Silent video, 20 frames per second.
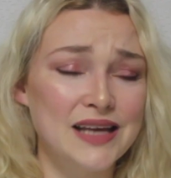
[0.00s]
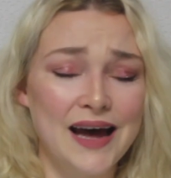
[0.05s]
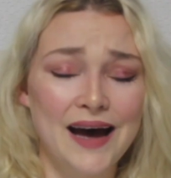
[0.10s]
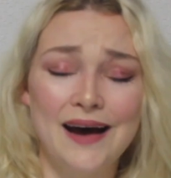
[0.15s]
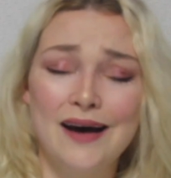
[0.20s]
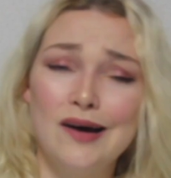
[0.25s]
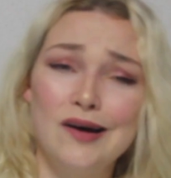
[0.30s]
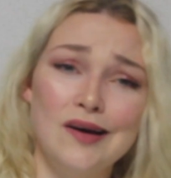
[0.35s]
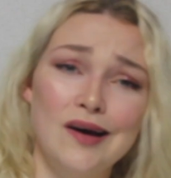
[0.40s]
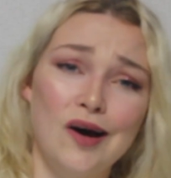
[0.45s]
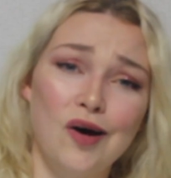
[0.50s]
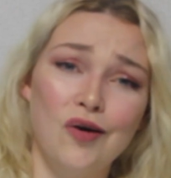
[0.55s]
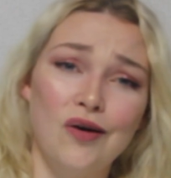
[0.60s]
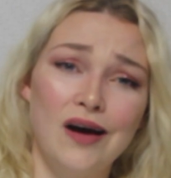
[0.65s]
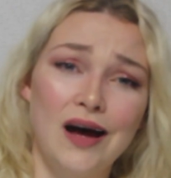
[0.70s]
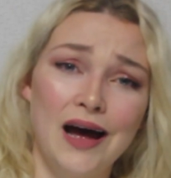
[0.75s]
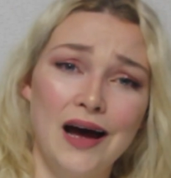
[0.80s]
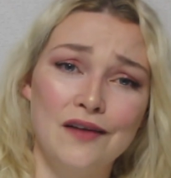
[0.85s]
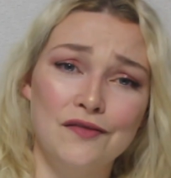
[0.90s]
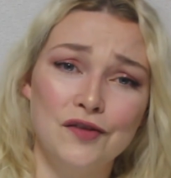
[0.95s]
out
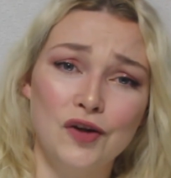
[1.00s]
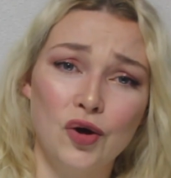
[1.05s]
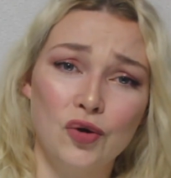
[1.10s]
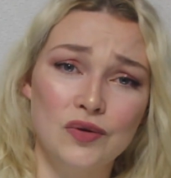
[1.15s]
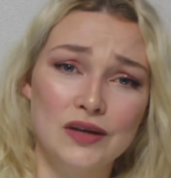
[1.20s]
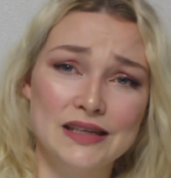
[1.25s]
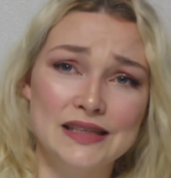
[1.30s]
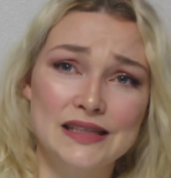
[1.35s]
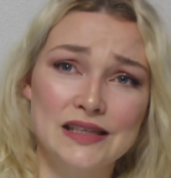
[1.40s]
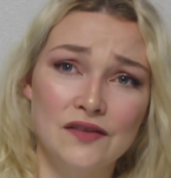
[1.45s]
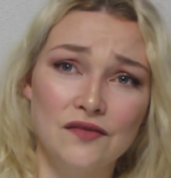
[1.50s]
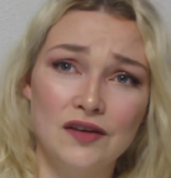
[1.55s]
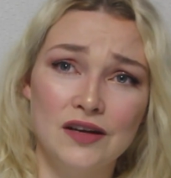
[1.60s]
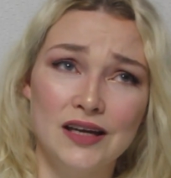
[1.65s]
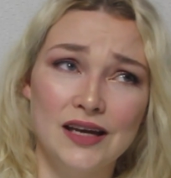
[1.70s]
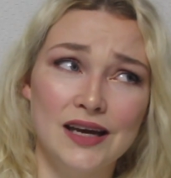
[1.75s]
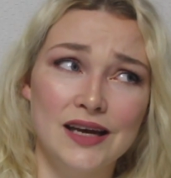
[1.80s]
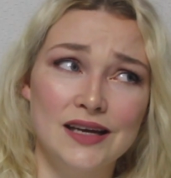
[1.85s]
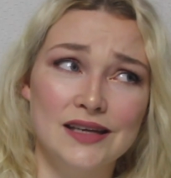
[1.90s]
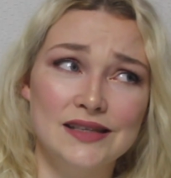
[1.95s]
after only 7
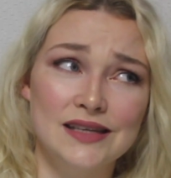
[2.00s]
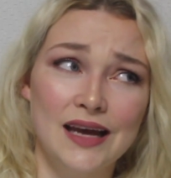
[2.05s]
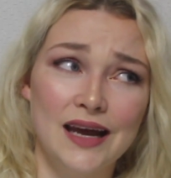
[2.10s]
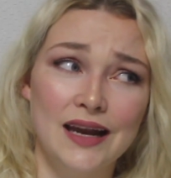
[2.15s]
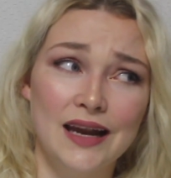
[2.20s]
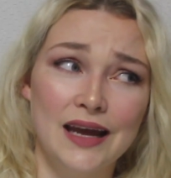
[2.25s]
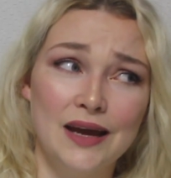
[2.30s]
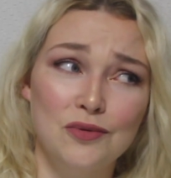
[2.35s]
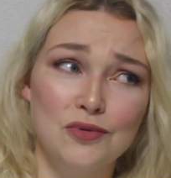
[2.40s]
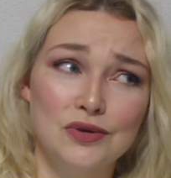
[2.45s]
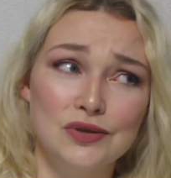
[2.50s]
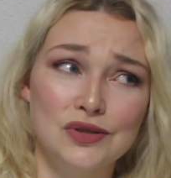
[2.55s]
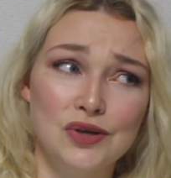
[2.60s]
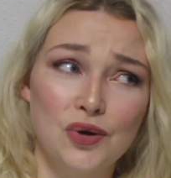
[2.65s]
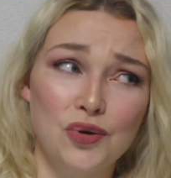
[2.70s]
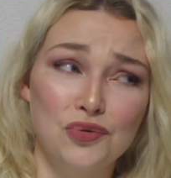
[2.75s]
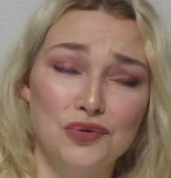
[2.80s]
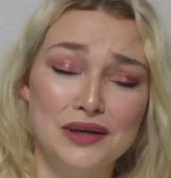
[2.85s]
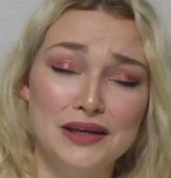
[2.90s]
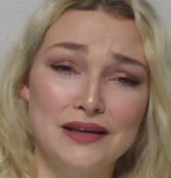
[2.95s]
years and he was
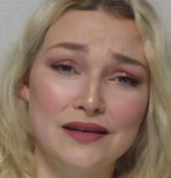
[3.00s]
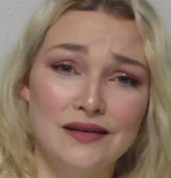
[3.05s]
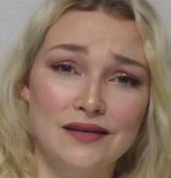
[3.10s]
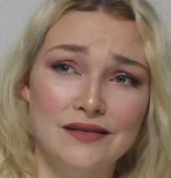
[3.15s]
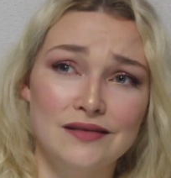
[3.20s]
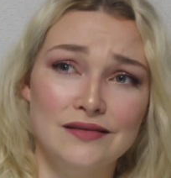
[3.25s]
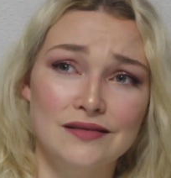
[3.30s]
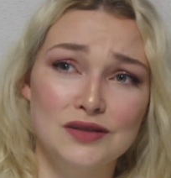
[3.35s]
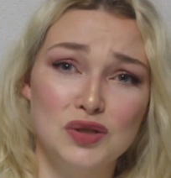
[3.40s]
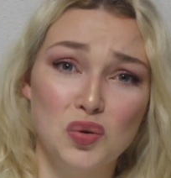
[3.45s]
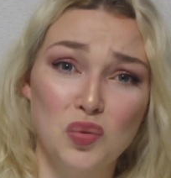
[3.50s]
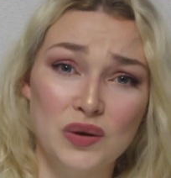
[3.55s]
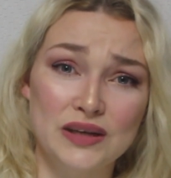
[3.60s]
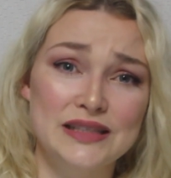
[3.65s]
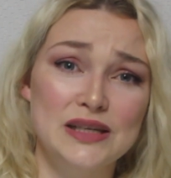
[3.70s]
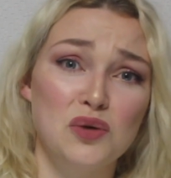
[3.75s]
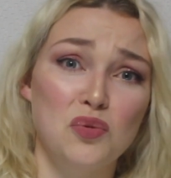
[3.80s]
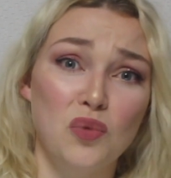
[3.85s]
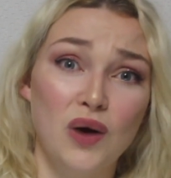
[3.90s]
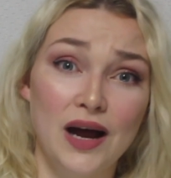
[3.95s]
only
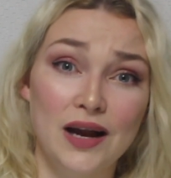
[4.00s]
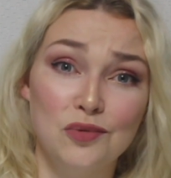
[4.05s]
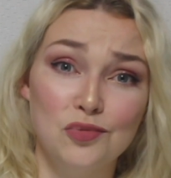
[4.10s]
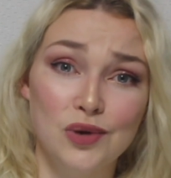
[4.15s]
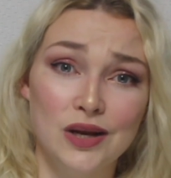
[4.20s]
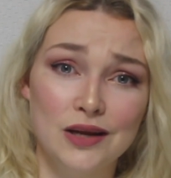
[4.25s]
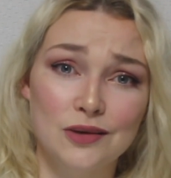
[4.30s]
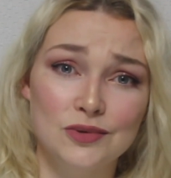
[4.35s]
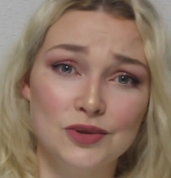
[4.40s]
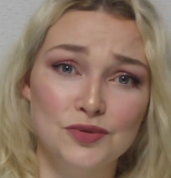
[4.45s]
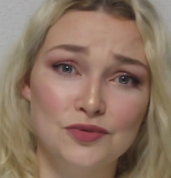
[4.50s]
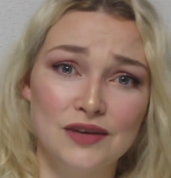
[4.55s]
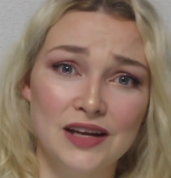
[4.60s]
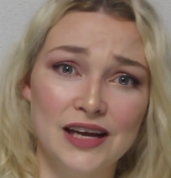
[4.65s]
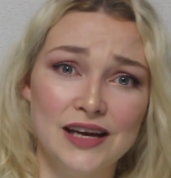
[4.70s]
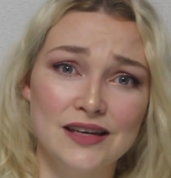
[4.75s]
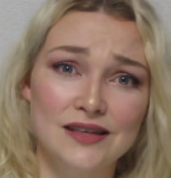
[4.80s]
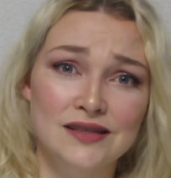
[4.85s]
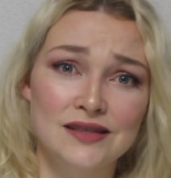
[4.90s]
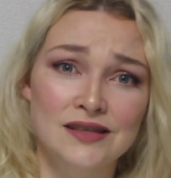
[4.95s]
21 when he was
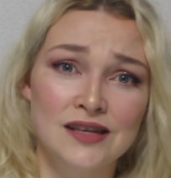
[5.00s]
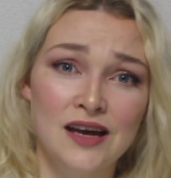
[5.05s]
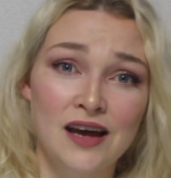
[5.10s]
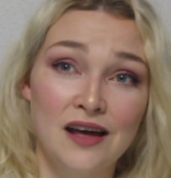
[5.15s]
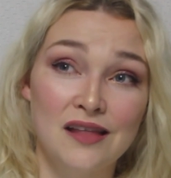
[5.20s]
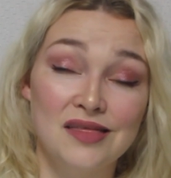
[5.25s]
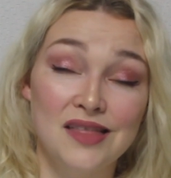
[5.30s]
released.